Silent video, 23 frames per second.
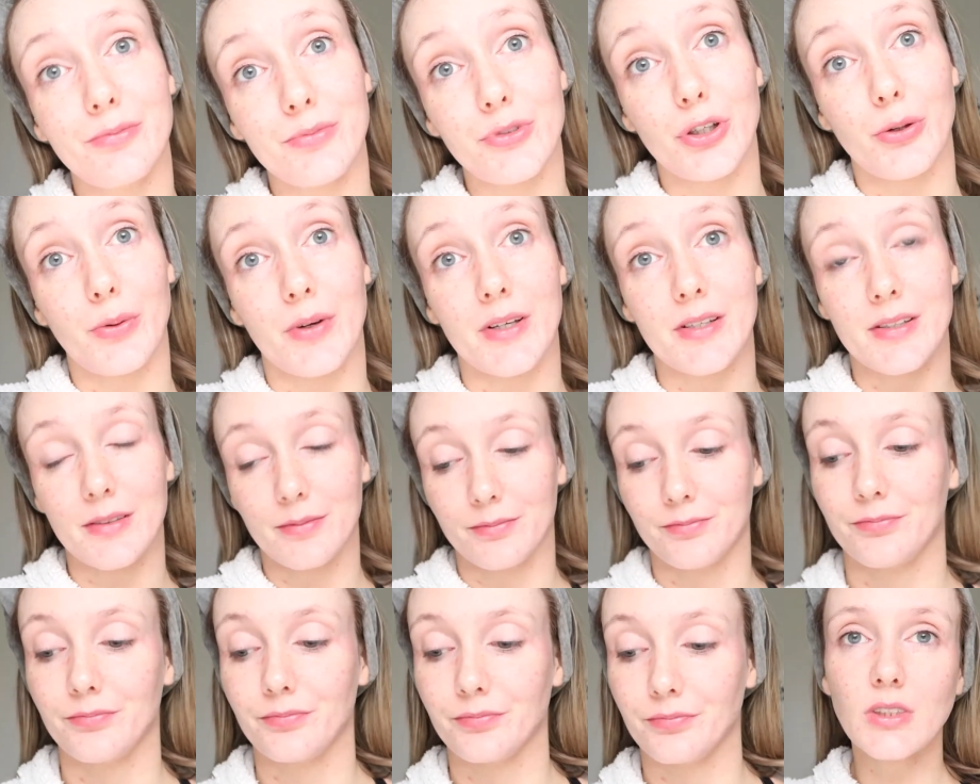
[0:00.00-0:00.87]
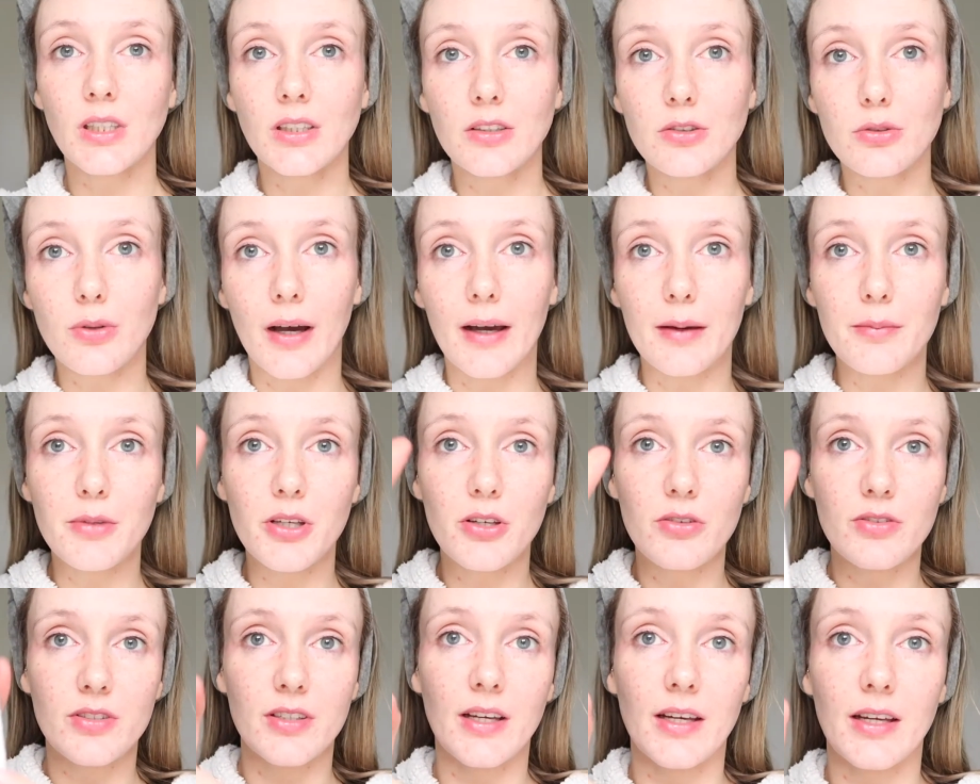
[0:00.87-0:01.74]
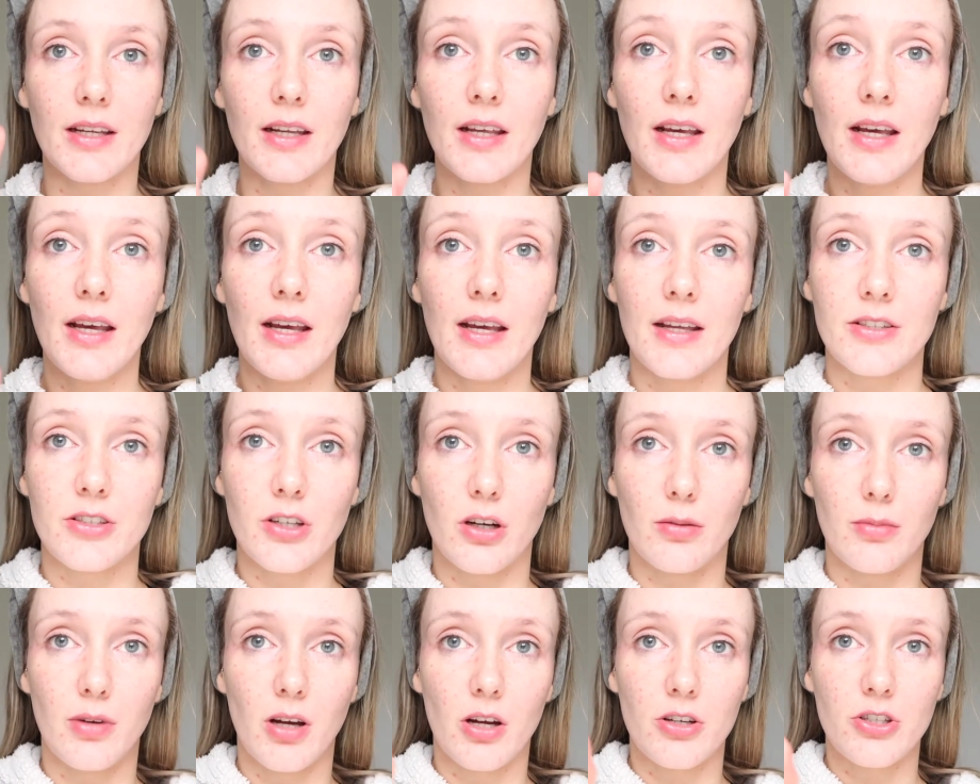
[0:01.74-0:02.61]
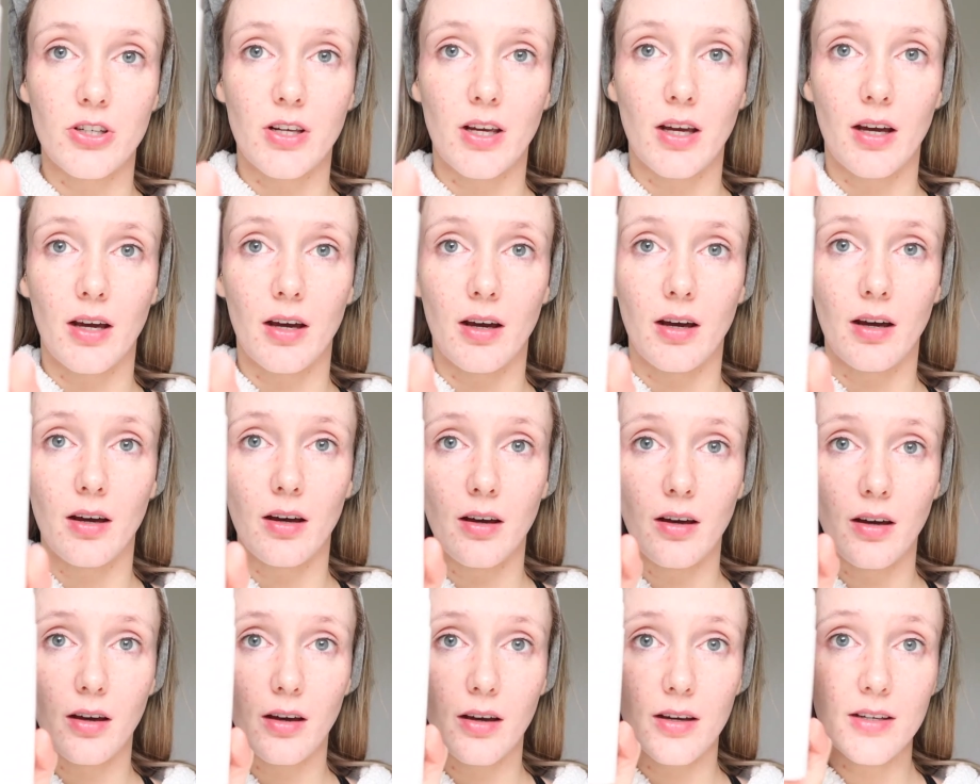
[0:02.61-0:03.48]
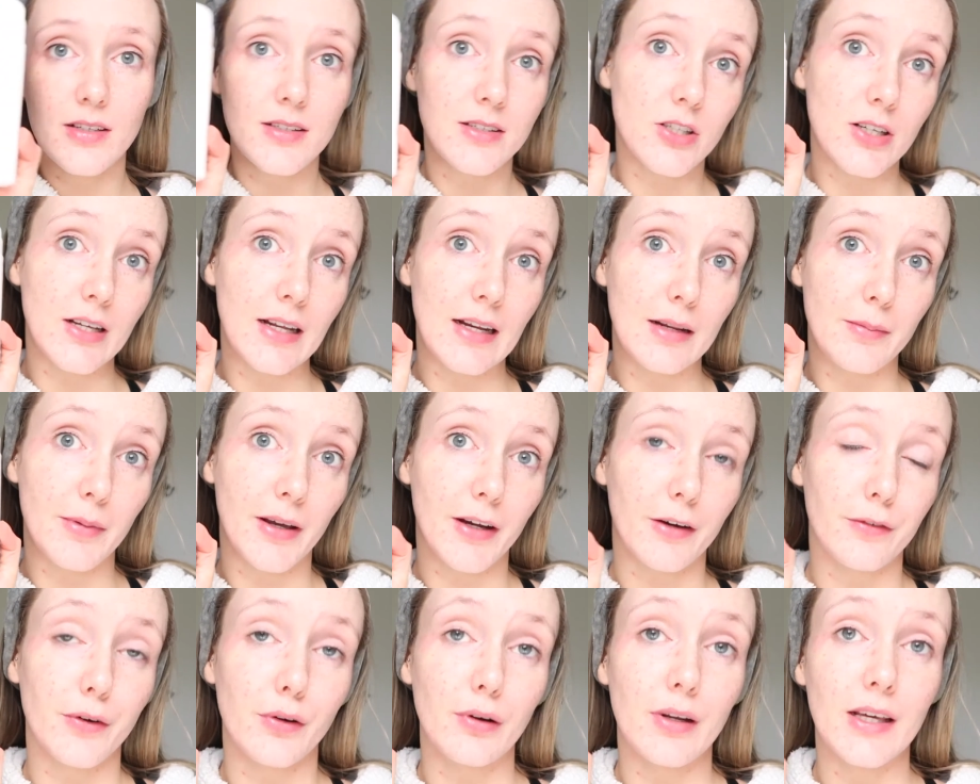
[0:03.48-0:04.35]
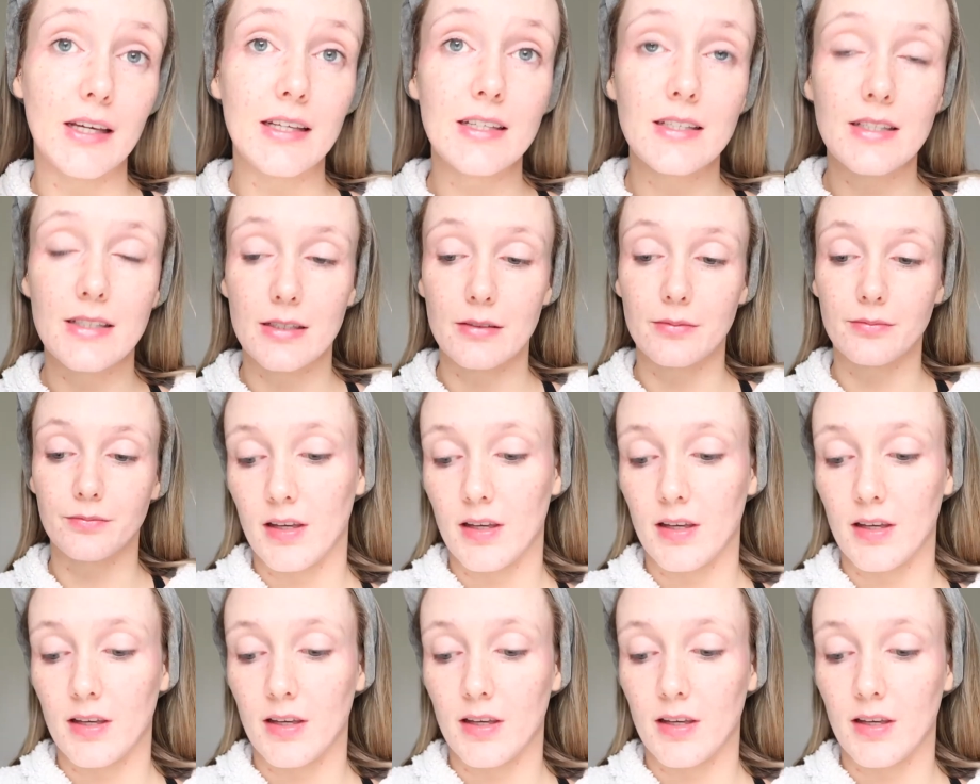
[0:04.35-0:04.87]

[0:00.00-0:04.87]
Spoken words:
Do it. So I'm using Dermalogica Daily Microfoliant.